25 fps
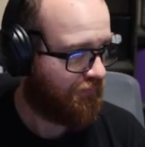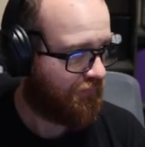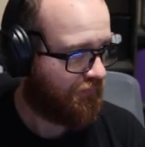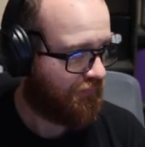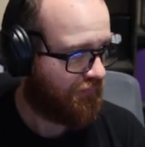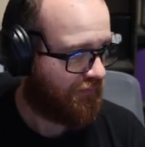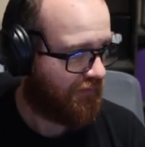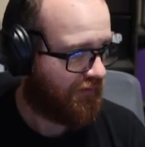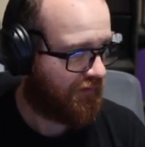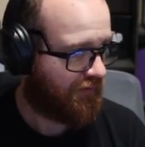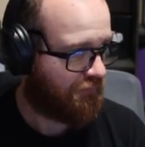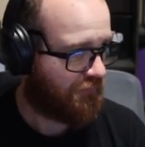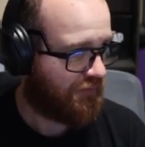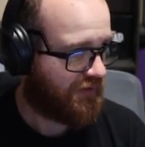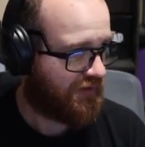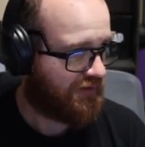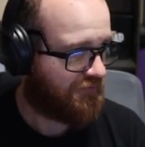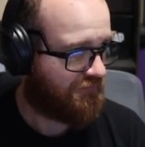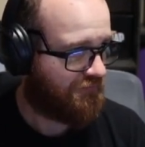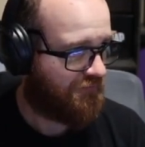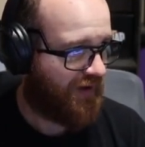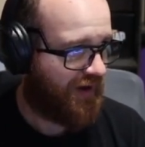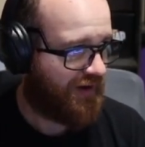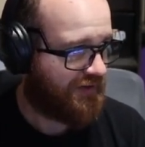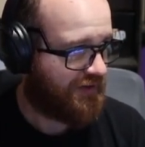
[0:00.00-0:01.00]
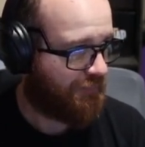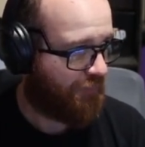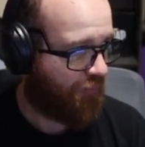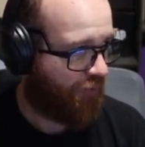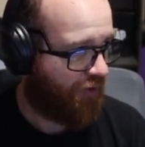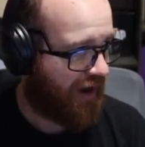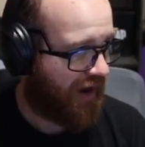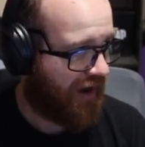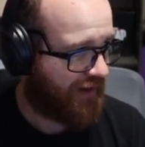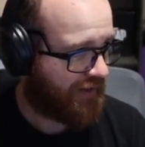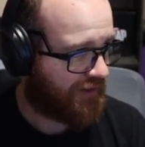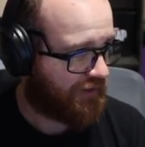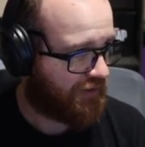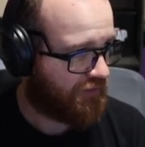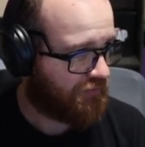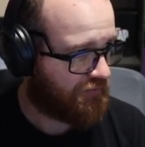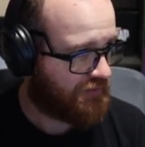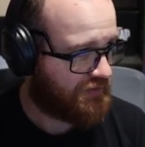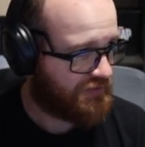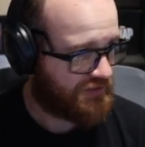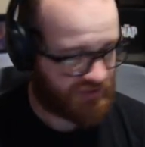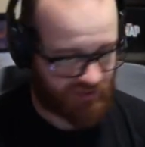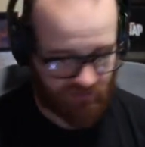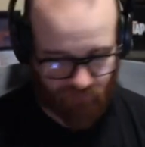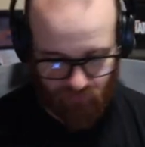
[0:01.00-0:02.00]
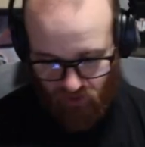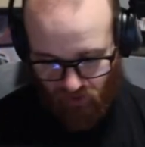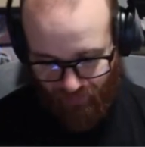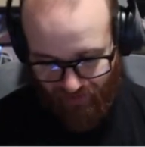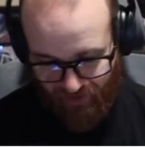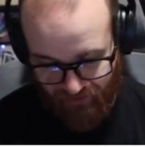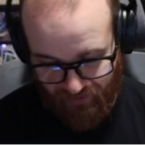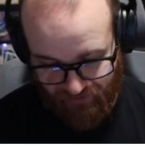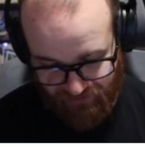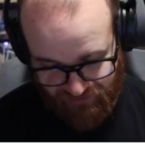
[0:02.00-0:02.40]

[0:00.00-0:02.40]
And if we can find a Brock in a reasonable amount of